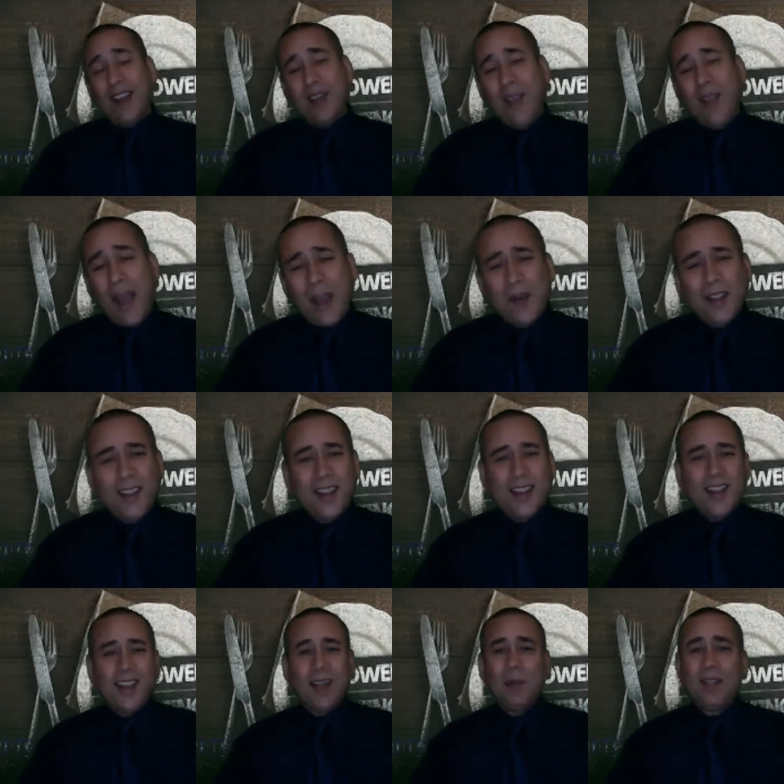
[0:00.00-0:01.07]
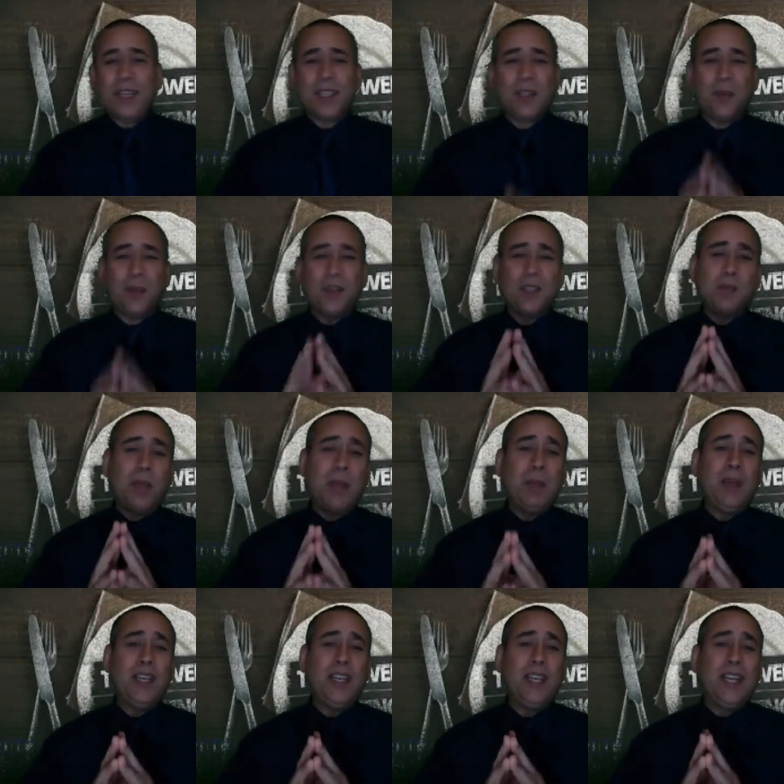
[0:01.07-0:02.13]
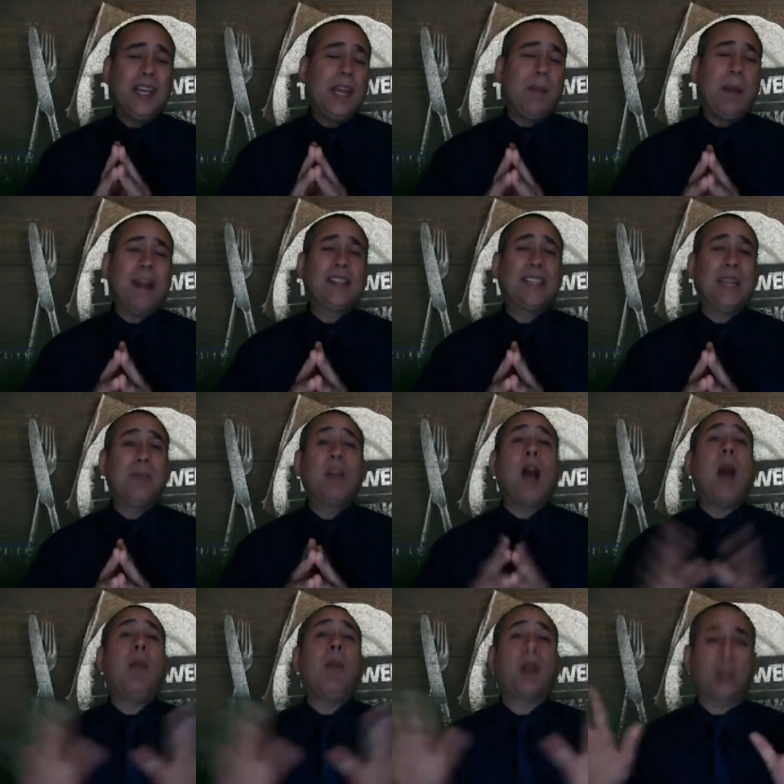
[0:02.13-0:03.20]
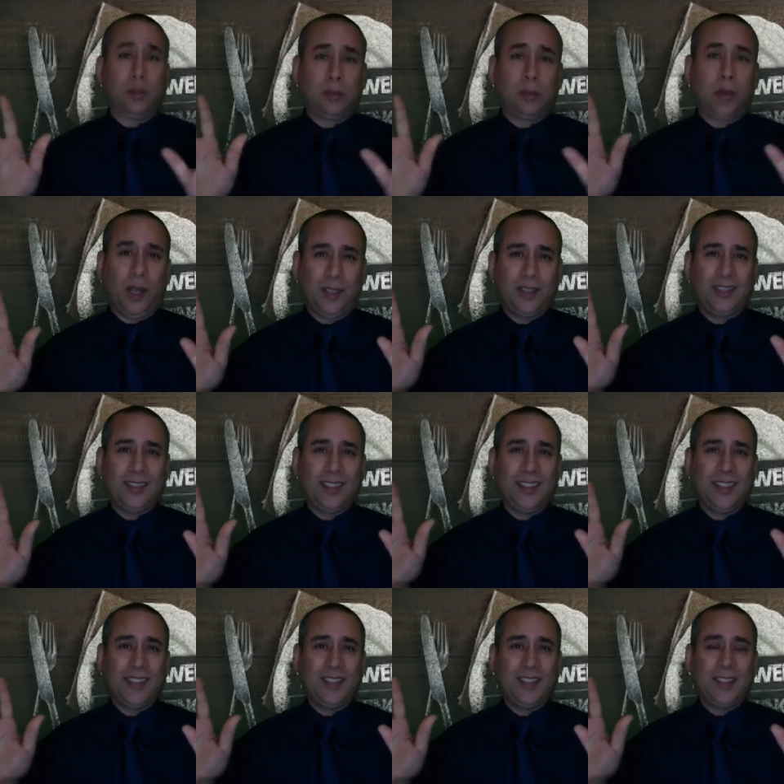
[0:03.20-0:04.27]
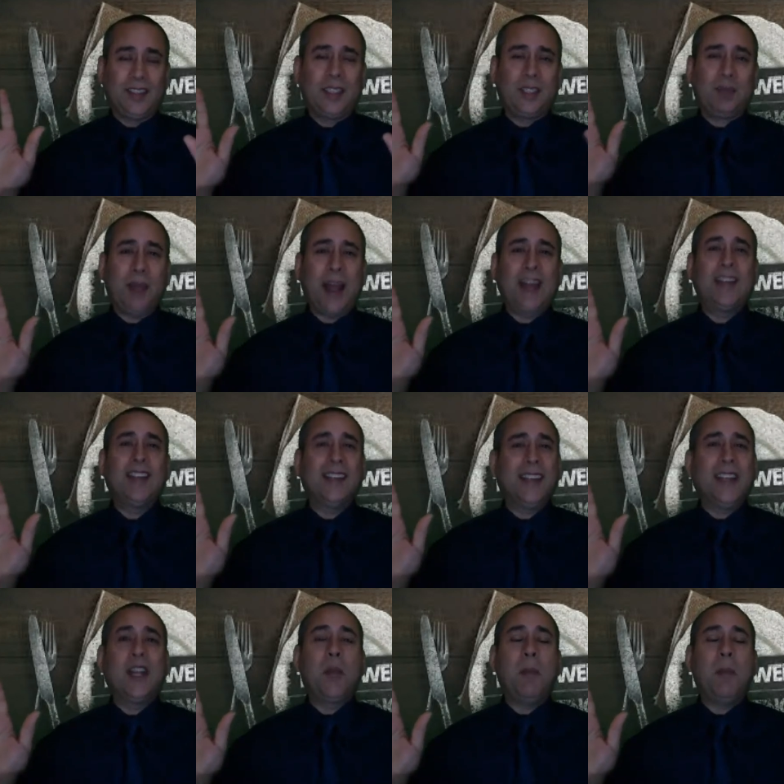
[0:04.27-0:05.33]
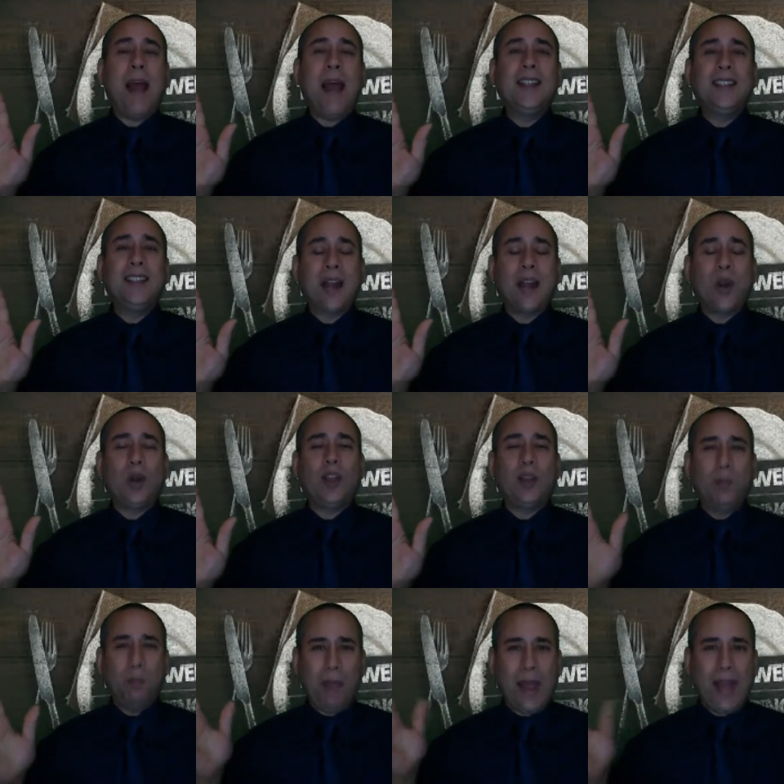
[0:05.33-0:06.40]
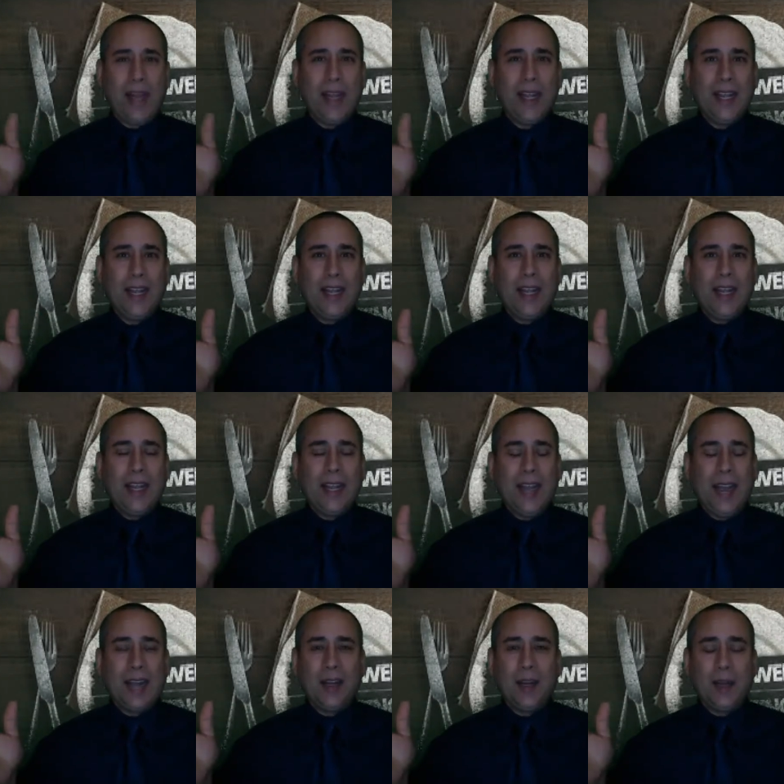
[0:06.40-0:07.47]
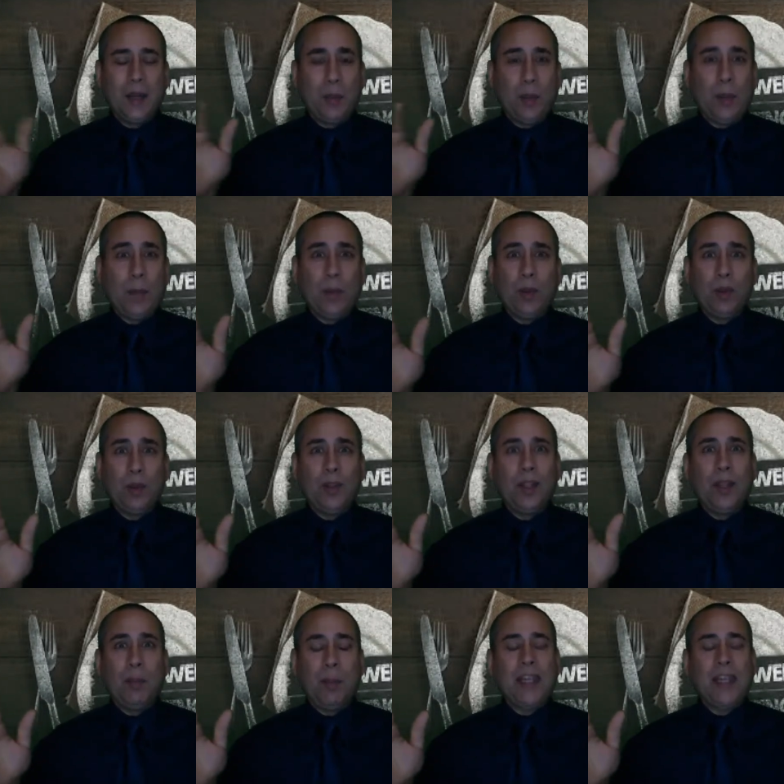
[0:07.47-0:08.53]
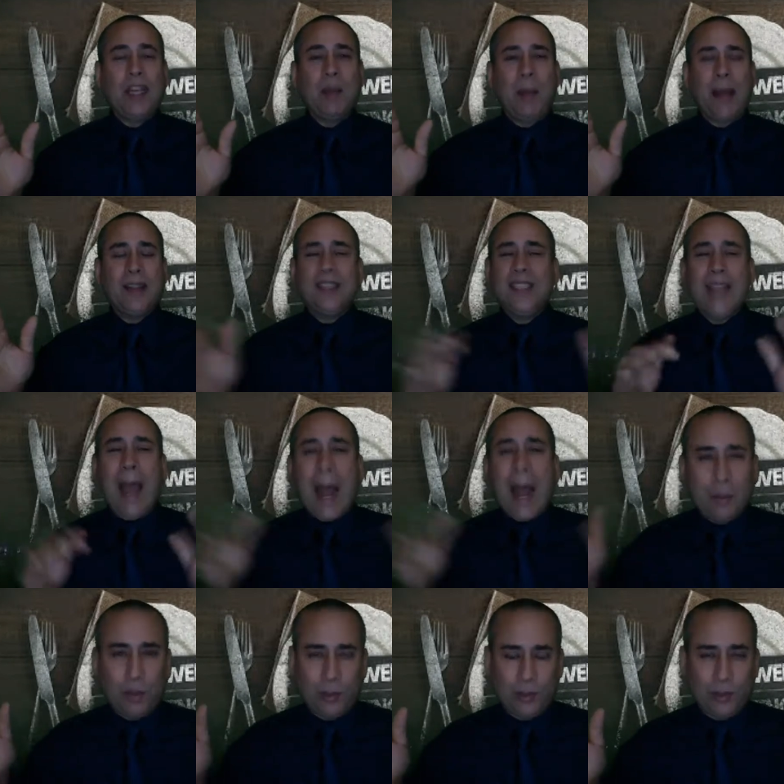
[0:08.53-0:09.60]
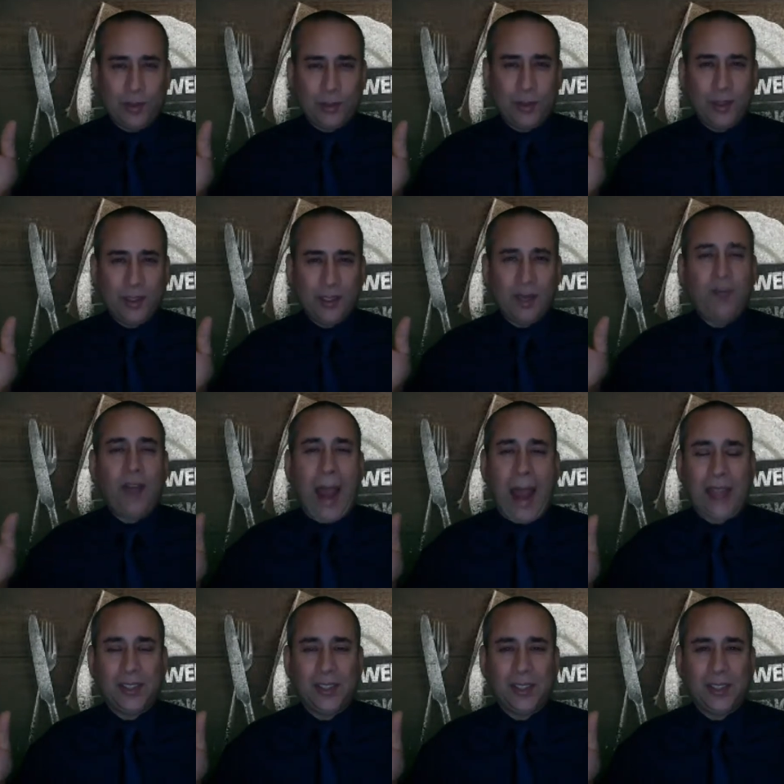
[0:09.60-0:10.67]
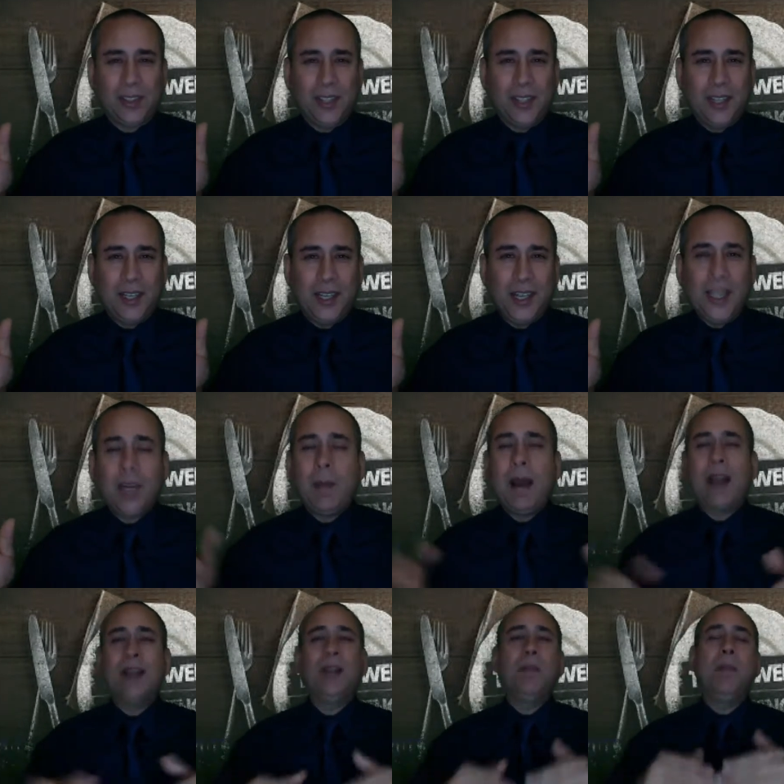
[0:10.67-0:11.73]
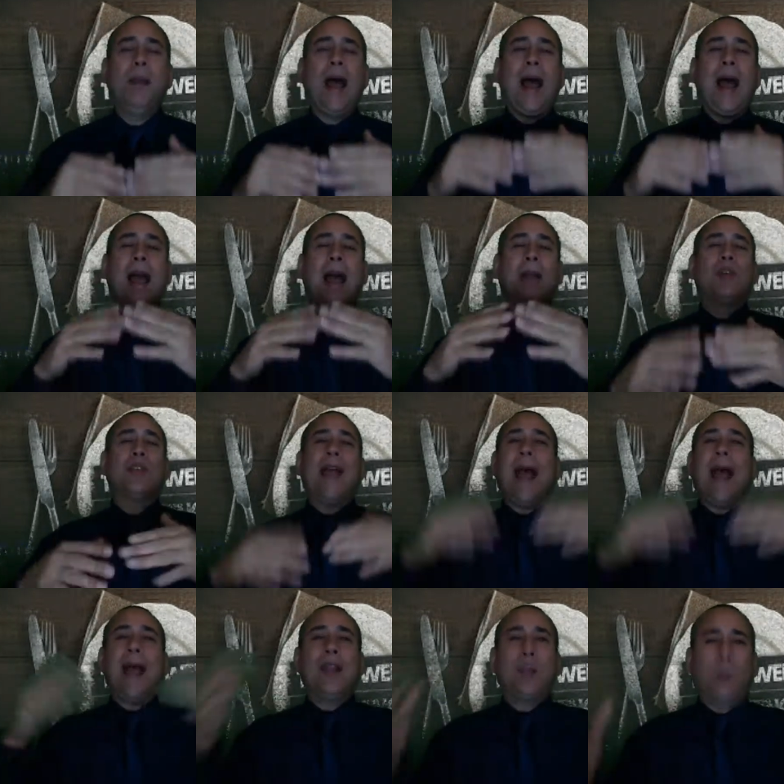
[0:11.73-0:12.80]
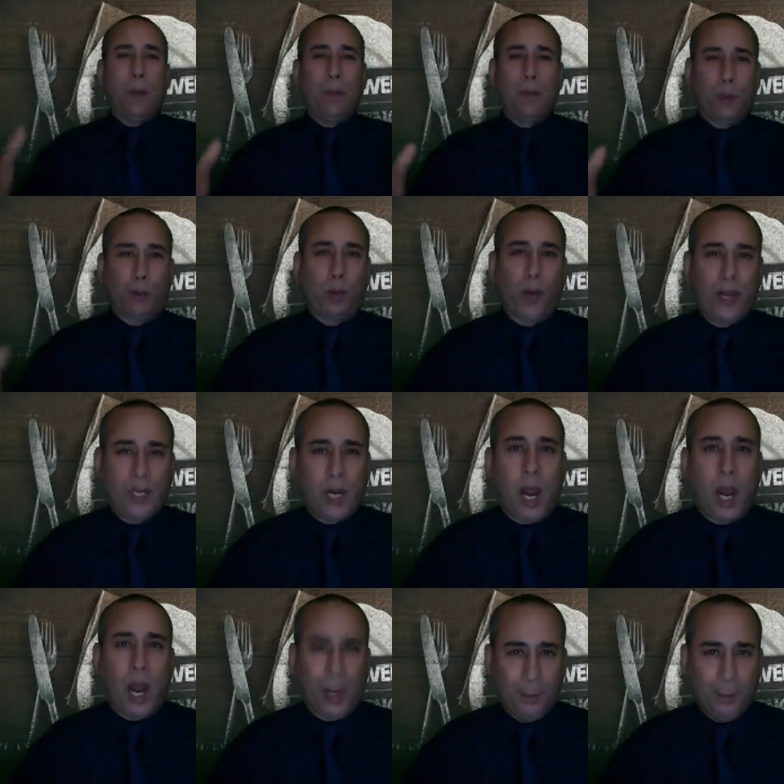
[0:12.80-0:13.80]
that, let me tell you something. This may be, it might seem comical to us that this man commanded not only the men and, and the people, but he commanded the animals to fast. He commanded the animals and the people to pray to God.